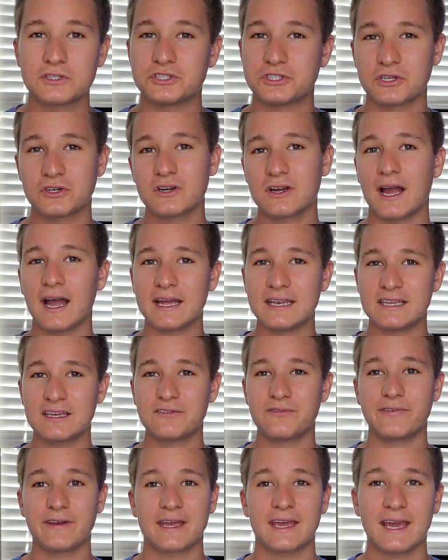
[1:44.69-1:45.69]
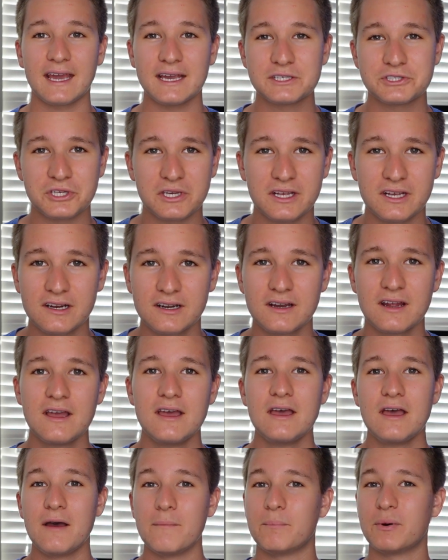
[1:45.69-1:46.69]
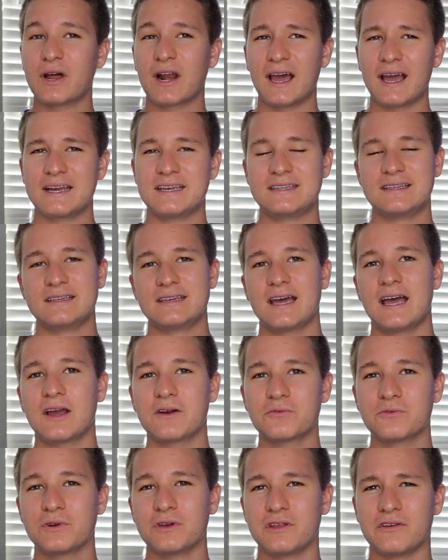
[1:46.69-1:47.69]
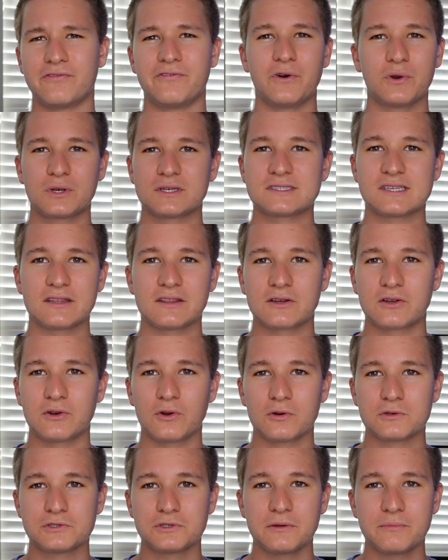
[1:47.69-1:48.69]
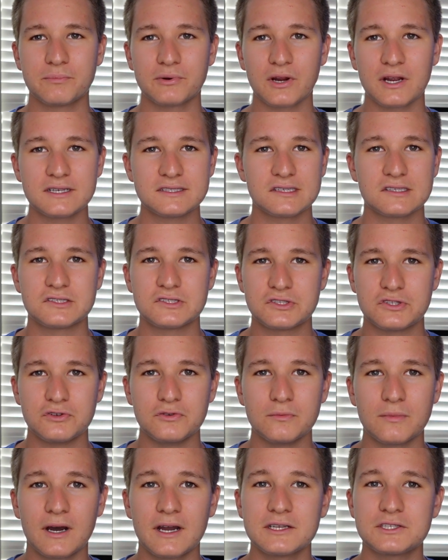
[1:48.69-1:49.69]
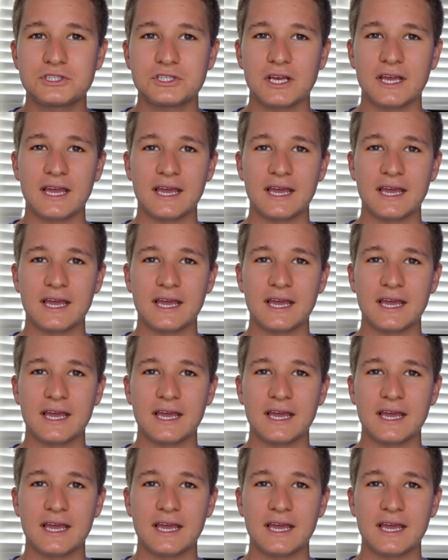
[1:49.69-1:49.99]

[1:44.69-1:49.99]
Sure, I did vacation here, but I did not really focus on the grocery prices too much,